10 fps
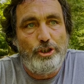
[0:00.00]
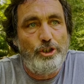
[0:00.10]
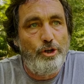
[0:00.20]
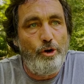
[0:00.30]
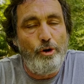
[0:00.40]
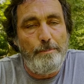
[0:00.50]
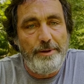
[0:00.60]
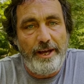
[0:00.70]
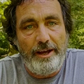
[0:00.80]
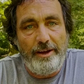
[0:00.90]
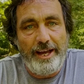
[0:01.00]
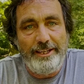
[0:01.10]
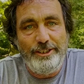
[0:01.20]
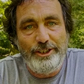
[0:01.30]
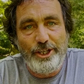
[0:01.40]
Scorpio, how
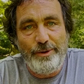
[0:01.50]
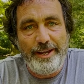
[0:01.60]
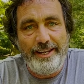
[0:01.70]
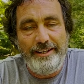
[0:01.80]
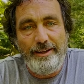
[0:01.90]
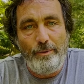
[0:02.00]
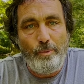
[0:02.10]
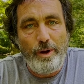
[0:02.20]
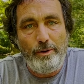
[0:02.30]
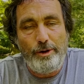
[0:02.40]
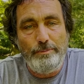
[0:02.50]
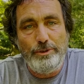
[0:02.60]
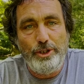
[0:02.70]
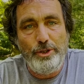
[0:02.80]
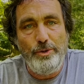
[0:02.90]
you doing? Welcome
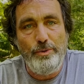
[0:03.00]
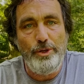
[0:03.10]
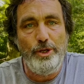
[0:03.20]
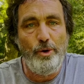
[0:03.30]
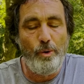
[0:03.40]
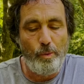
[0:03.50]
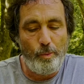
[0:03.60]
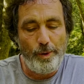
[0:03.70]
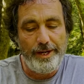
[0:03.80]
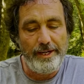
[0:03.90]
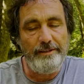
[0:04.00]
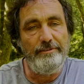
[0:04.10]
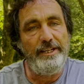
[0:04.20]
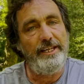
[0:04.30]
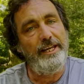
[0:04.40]
to your weekly
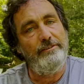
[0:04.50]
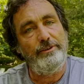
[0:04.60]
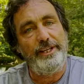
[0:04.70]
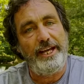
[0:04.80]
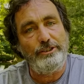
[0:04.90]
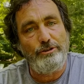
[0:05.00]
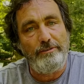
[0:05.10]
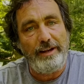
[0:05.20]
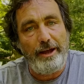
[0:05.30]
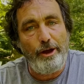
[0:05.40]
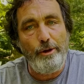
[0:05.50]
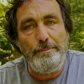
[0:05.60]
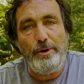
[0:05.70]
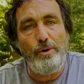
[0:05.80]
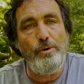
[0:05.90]
reading here on the Astroflower. I
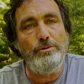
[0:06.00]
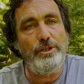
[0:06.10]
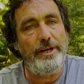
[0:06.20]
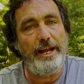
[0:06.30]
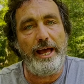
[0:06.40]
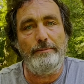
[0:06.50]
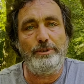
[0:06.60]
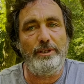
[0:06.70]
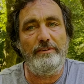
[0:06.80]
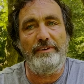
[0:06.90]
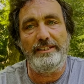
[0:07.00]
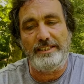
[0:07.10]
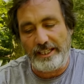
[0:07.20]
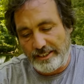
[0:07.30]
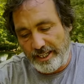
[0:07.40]
hope you're all doing absolutely
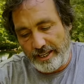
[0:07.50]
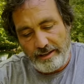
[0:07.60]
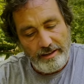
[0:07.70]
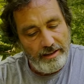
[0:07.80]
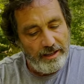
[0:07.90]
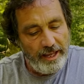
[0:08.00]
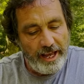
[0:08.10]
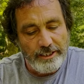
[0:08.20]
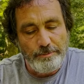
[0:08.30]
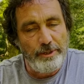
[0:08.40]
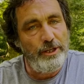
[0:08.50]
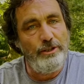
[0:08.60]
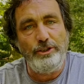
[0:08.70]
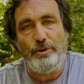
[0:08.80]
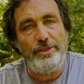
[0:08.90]
fantastic. As per
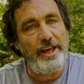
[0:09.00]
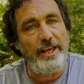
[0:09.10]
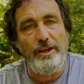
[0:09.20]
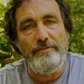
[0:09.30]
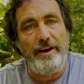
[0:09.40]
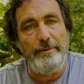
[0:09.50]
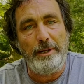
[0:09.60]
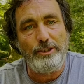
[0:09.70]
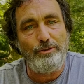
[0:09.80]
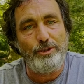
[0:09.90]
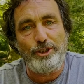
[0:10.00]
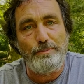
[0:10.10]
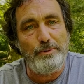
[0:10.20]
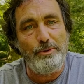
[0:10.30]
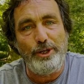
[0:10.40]
usual, thank you very much for the
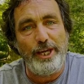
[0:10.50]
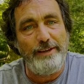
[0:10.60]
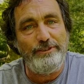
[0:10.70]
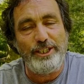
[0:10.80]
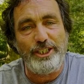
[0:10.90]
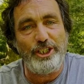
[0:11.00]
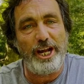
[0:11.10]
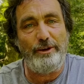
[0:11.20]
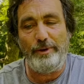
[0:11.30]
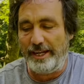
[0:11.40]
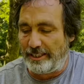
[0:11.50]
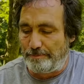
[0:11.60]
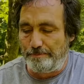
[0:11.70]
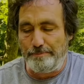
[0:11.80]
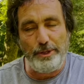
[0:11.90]
support you give to this channel. It's
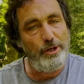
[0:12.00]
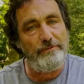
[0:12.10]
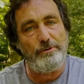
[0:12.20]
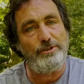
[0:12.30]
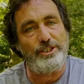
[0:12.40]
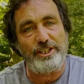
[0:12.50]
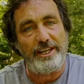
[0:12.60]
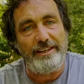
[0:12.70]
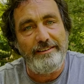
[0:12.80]
beautiful to see.